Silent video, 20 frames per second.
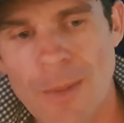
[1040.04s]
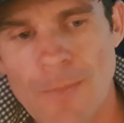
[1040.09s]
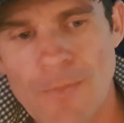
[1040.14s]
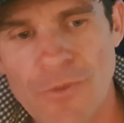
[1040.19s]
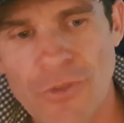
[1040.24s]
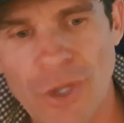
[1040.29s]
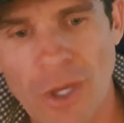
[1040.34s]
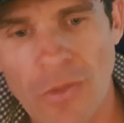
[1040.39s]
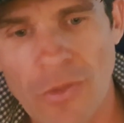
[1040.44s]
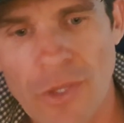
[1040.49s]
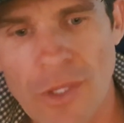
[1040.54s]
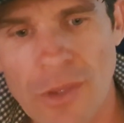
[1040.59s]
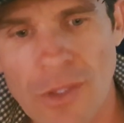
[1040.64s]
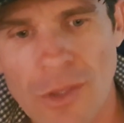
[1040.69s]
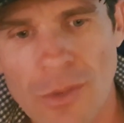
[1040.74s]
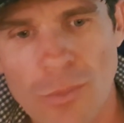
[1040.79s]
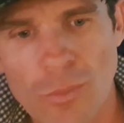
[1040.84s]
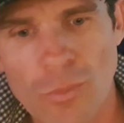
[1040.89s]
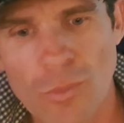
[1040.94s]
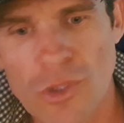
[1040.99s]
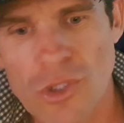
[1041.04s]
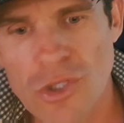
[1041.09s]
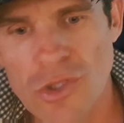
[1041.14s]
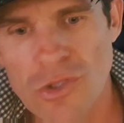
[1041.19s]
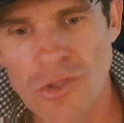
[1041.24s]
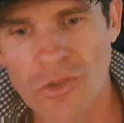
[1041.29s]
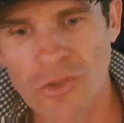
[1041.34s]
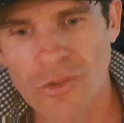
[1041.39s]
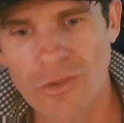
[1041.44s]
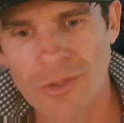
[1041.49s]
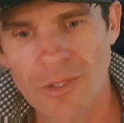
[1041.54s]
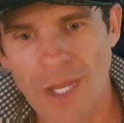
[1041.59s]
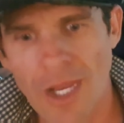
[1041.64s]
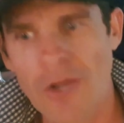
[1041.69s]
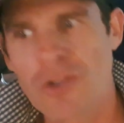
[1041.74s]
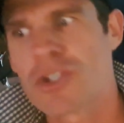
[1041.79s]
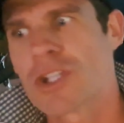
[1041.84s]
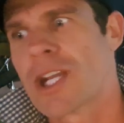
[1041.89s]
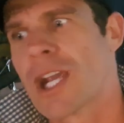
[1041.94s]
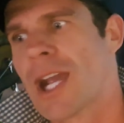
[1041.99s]
So I think that we should just
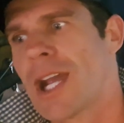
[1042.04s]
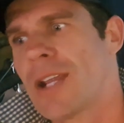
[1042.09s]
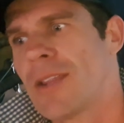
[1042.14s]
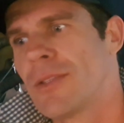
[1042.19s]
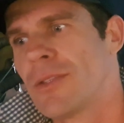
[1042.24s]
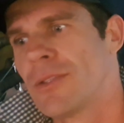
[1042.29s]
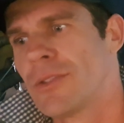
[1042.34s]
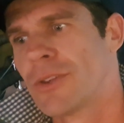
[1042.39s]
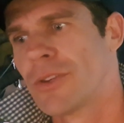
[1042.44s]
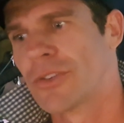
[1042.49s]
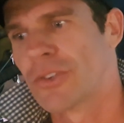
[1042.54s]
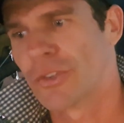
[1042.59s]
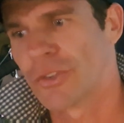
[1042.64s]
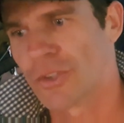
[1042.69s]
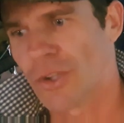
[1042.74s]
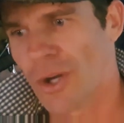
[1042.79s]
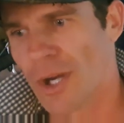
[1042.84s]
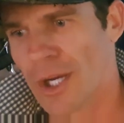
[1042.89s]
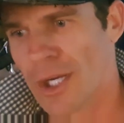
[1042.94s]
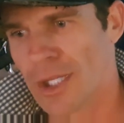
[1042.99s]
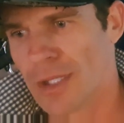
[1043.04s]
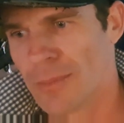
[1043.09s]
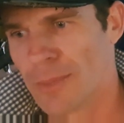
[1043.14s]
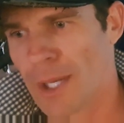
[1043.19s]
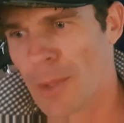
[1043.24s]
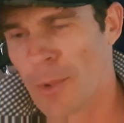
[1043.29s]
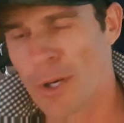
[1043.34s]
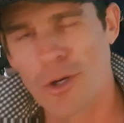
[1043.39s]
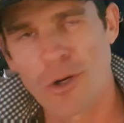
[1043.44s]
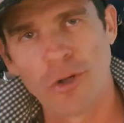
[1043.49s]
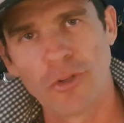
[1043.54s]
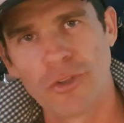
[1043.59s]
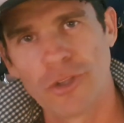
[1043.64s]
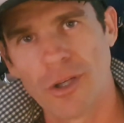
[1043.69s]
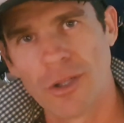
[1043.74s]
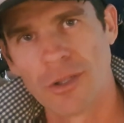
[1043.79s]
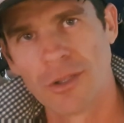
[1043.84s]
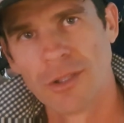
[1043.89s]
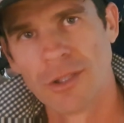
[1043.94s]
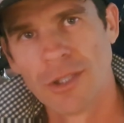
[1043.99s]
educate the society about what goes
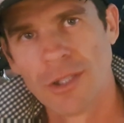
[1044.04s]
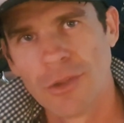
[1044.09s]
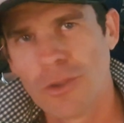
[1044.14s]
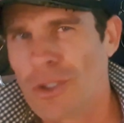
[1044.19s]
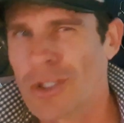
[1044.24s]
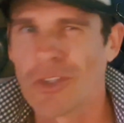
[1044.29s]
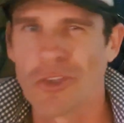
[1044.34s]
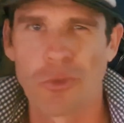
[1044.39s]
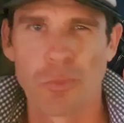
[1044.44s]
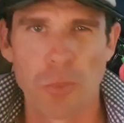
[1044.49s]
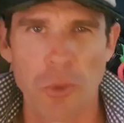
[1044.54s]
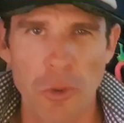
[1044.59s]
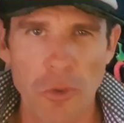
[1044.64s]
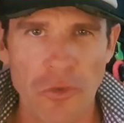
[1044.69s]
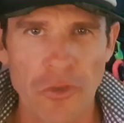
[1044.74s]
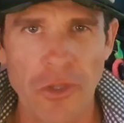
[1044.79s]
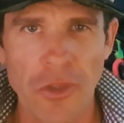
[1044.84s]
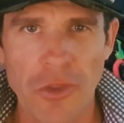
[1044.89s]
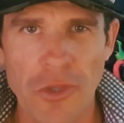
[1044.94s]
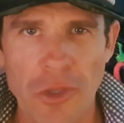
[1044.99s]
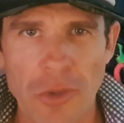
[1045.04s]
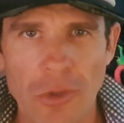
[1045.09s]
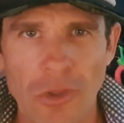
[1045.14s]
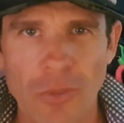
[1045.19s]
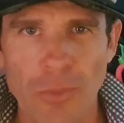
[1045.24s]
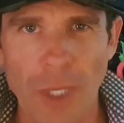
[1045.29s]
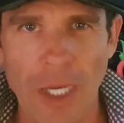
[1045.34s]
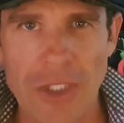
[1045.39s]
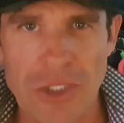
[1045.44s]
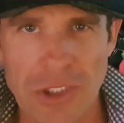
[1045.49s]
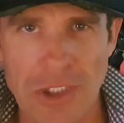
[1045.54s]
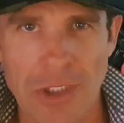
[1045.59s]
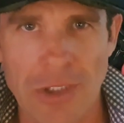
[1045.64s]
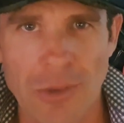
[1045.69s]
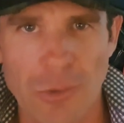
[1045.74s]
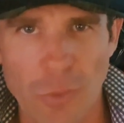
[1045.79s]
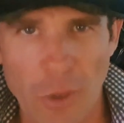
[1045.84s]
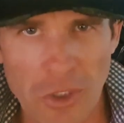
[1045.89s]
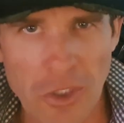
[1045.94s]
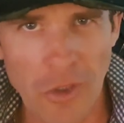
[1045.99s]
on, not conspiracy theories, but actually
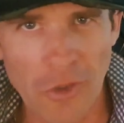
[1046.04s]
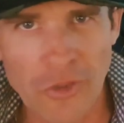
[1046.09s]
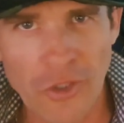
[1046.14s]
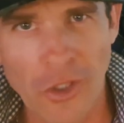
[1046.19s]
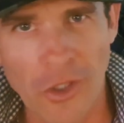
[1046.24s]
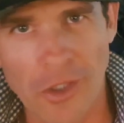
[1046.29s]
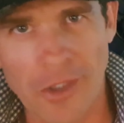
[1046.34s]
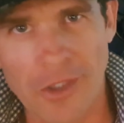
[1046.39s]
what goes on.